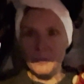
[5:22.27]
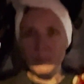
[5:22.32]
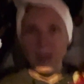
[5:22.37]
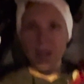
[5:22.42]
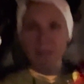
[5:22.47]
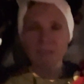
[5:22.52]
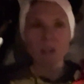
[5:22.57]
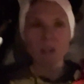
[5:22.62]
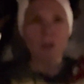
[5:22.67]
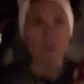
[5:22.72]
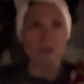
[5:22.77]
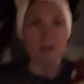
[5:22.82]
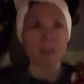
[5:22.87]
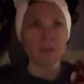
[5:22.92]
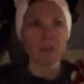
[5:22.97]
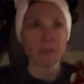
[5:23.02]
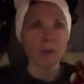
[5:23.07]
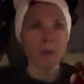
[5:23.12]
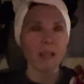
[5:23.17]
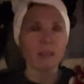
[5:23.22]
Base Colorado
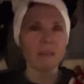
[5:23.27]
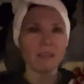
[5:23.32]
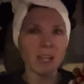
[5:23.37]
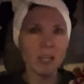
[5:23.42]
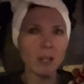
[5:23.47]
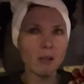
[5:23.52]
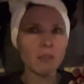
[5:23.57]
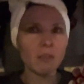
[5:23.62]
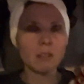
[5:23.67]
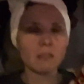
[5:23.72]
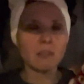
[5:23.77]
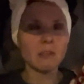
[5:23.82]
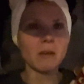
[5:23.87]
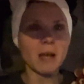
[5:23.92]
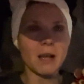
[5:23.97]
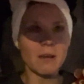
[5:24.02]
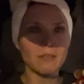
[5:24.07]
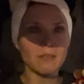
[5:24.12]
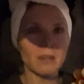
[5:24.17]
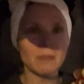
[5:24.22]
Springs I know they do
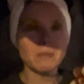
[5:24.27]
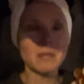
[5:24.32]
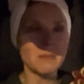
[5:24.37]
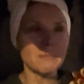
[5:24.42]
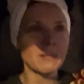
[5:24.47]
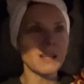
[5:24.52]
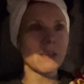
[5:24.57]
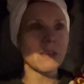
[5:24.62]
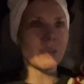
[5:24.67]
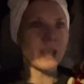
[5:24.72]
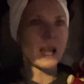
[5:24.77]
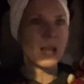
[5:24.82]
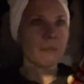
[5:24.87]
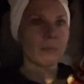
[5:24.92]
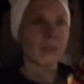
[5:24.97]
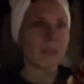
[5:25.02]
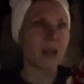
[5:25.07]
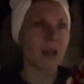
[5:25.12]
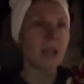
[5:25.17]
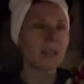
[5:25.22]
have sometimes they have
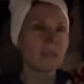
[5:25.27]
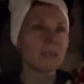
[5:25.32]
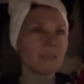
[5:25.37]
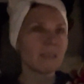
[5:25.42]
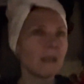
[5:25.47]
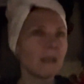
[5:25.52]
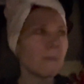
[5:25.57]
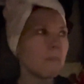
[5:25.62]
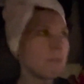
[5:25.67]
campsites